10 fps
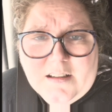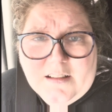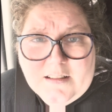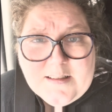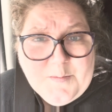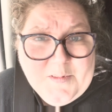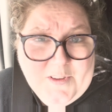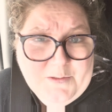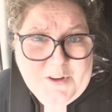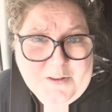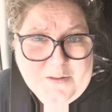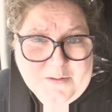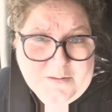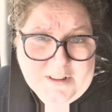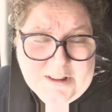Some of you
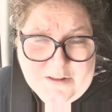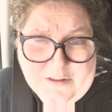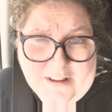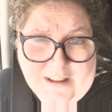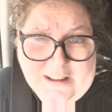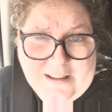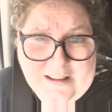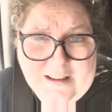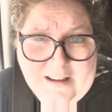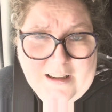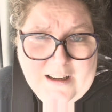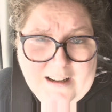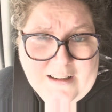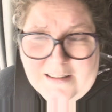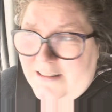know the story
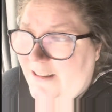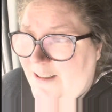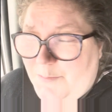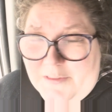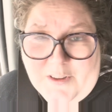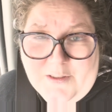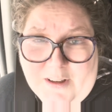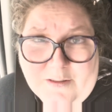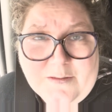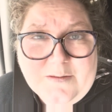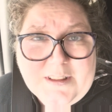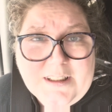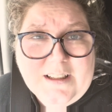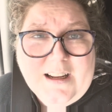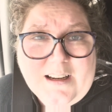and some of you don't,
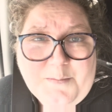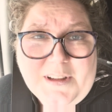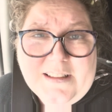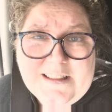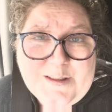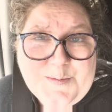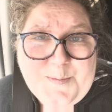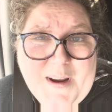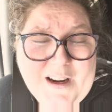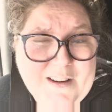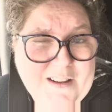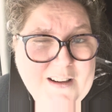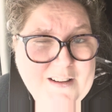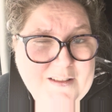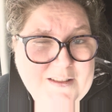and I'm gonna spare
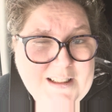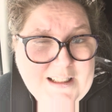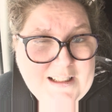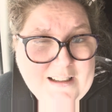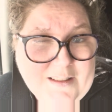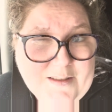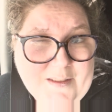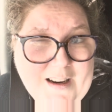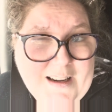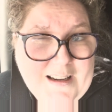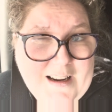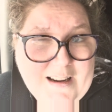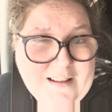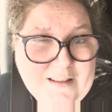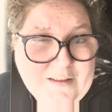you details right
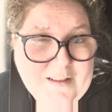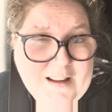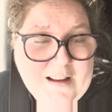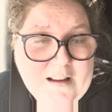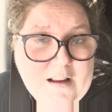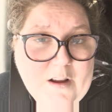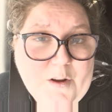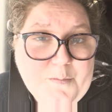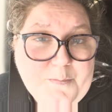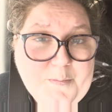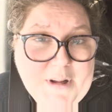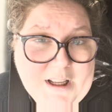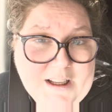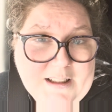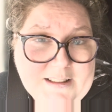now,
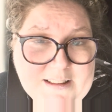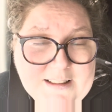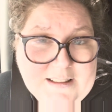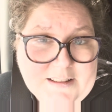but